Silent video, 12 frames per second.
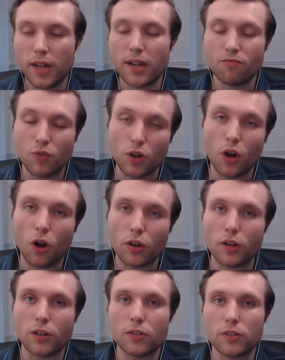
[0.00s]

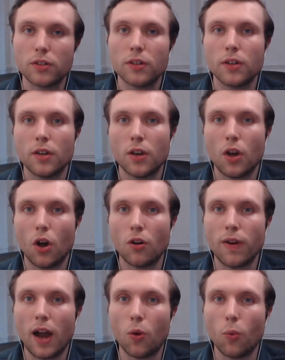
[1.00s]
regardless
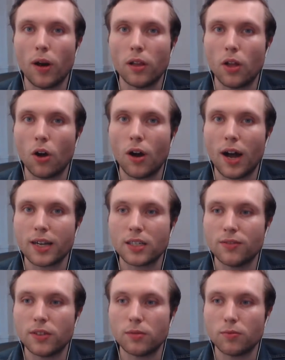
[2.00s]
of how well our
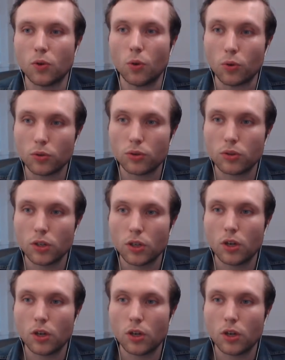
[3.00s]
activism goes,